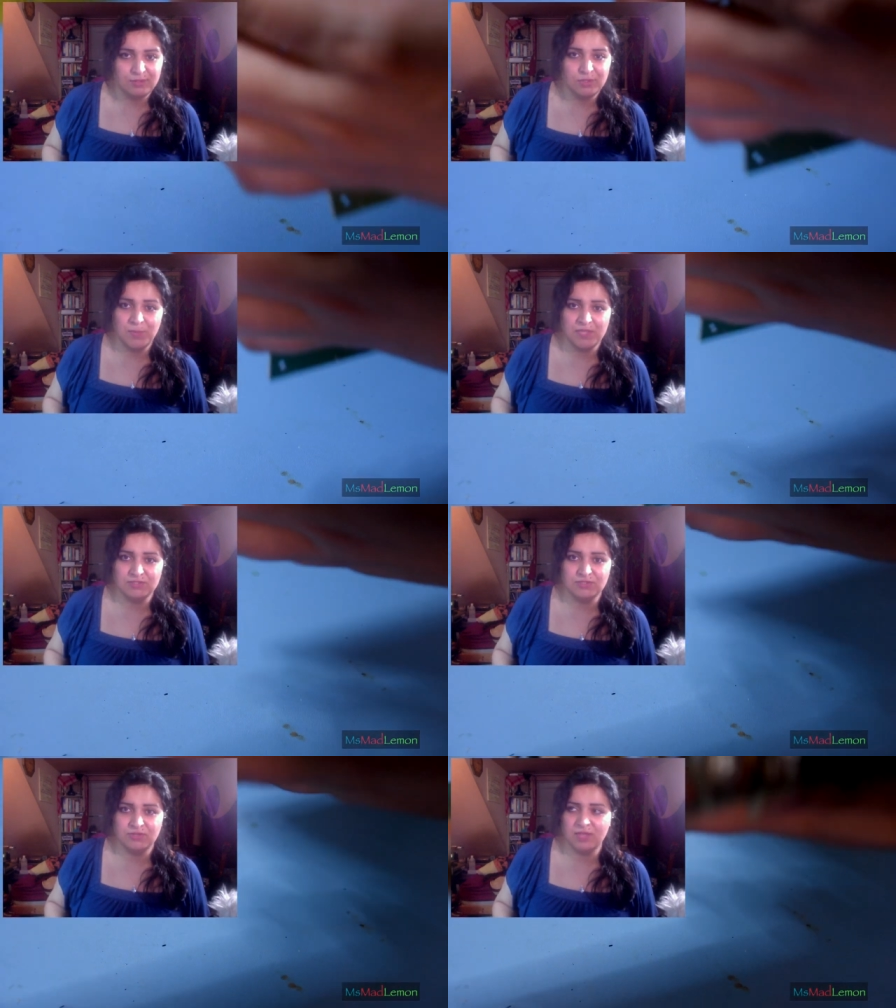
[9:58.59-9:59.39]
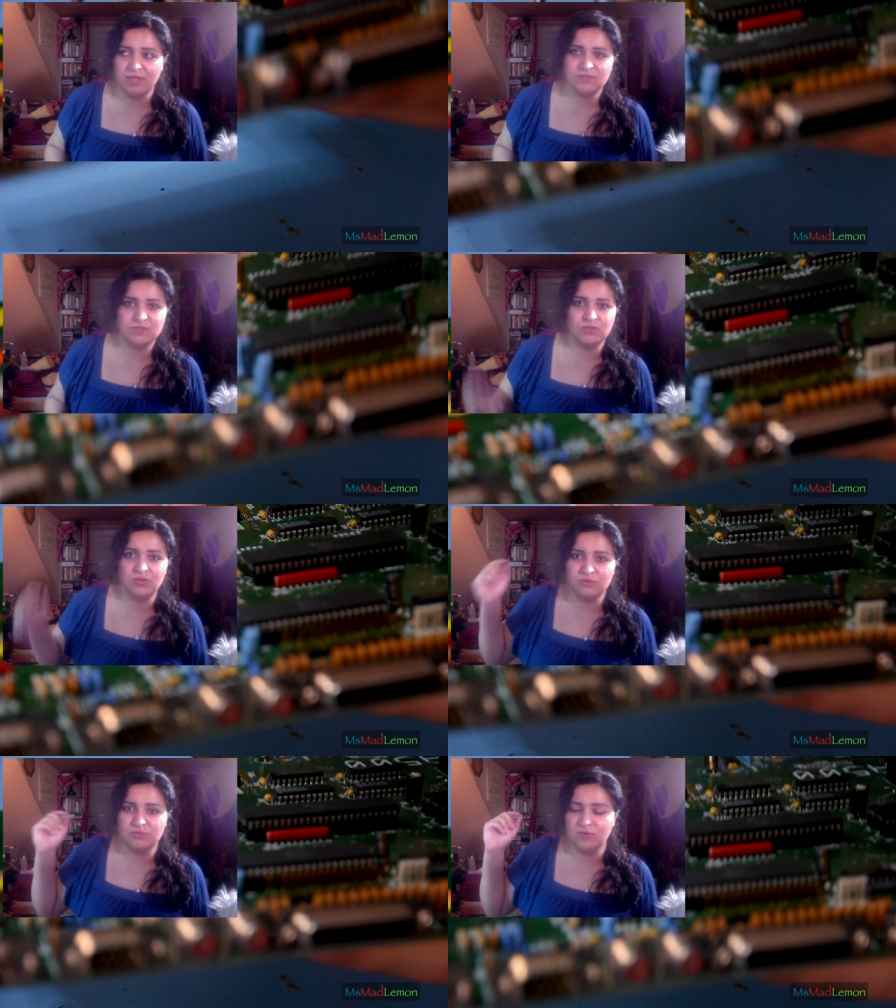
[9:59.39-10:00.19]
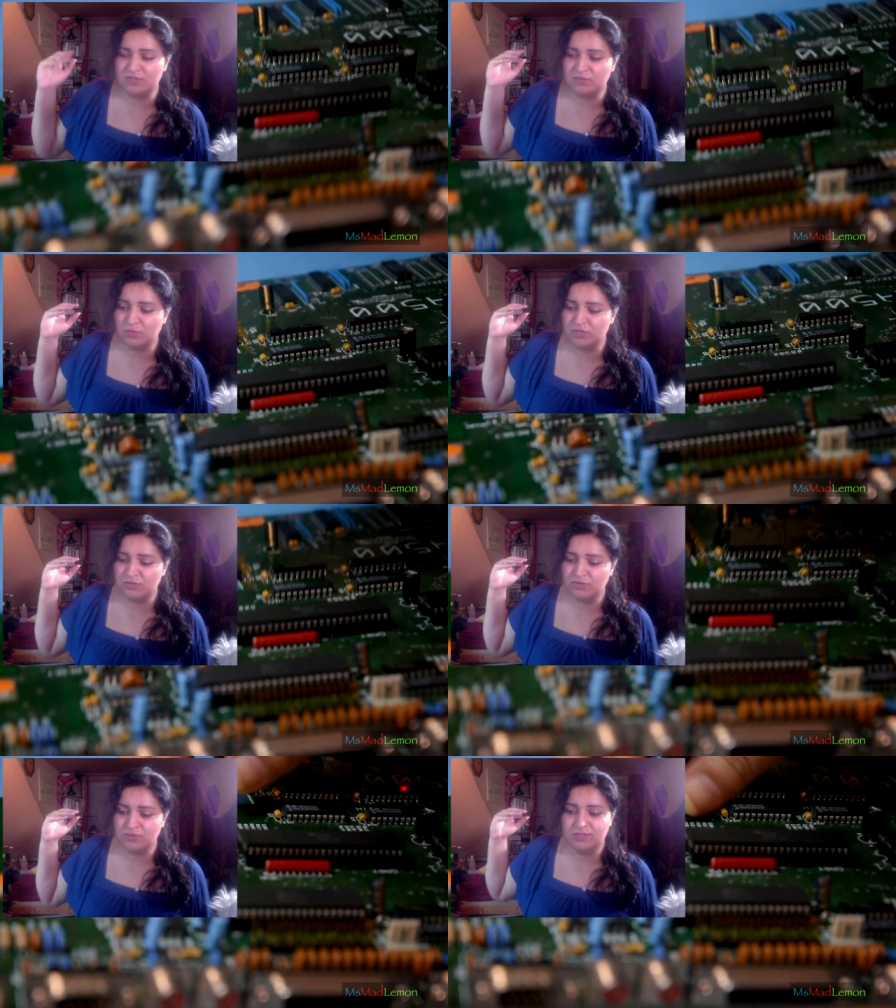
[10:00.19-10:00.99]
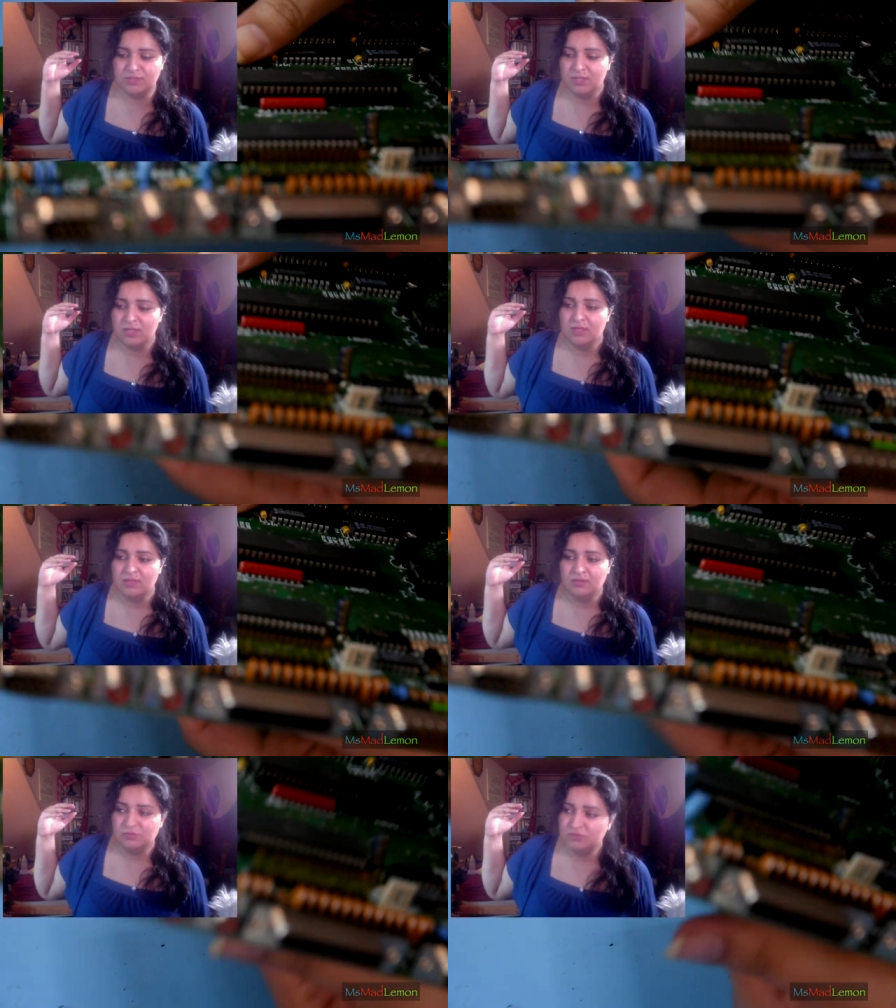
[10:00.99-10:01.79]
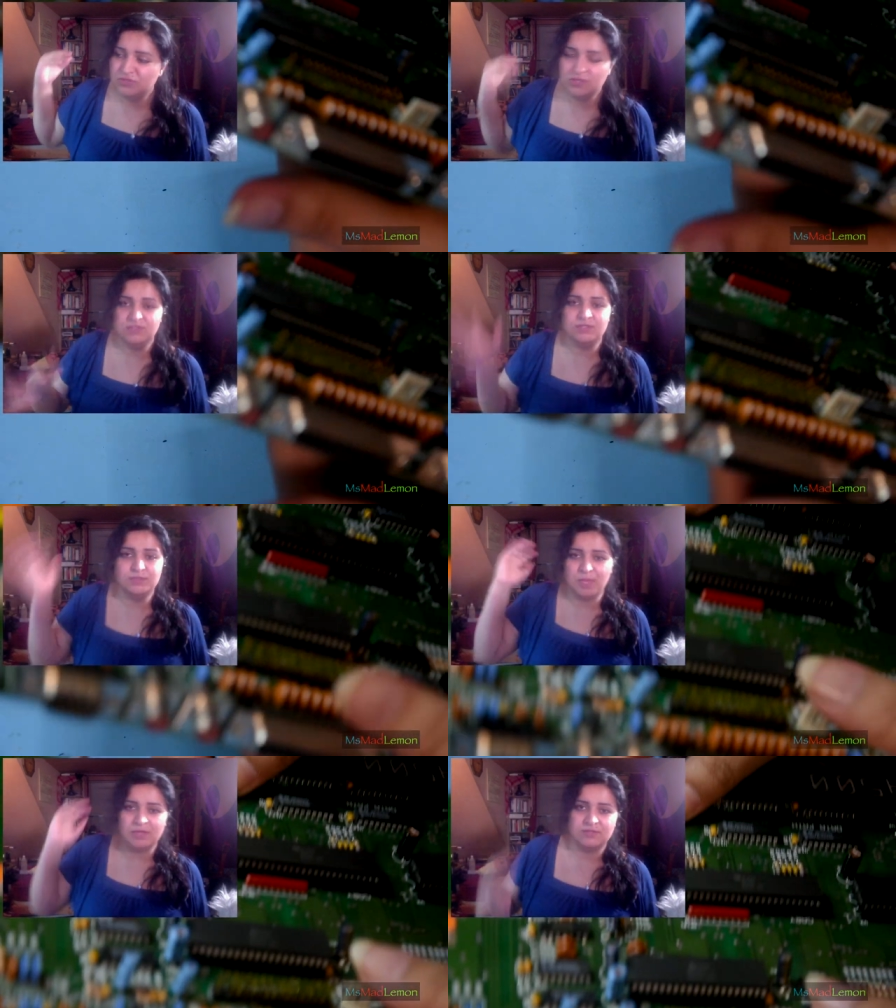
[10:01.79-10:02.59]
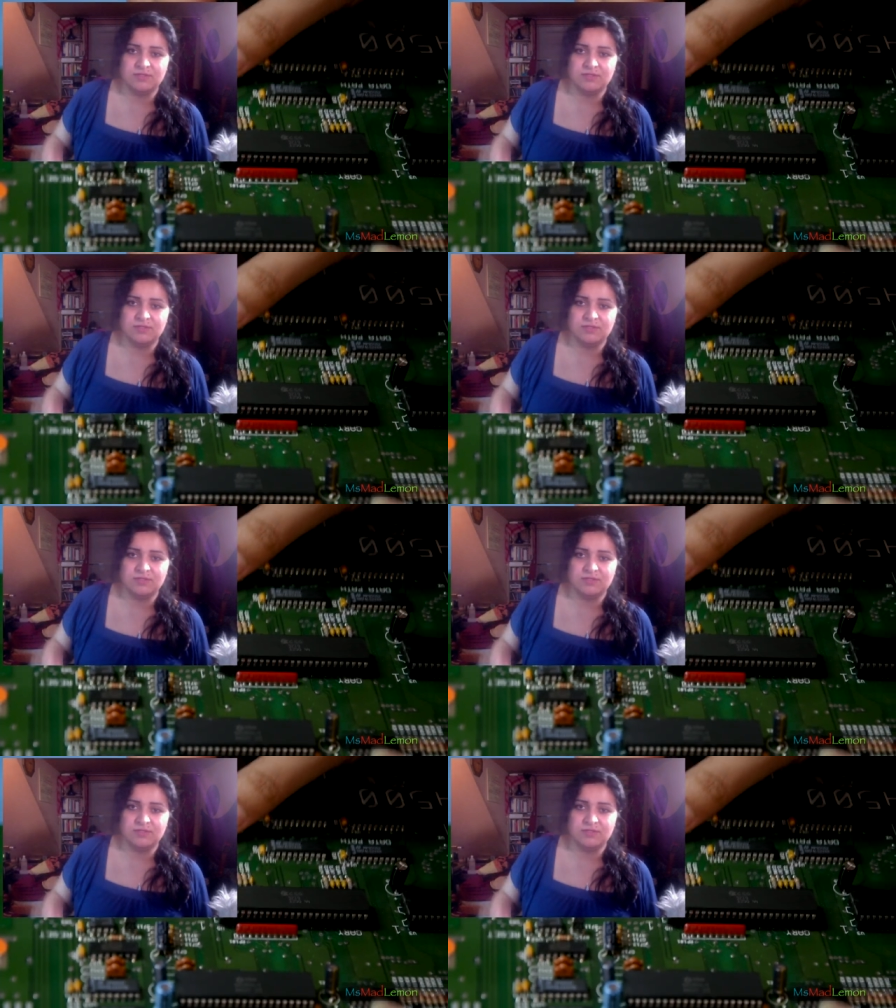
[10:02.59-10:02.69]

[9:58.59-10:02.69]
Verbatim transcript: You painted your case, so you're doing, what you're doing is just as bad as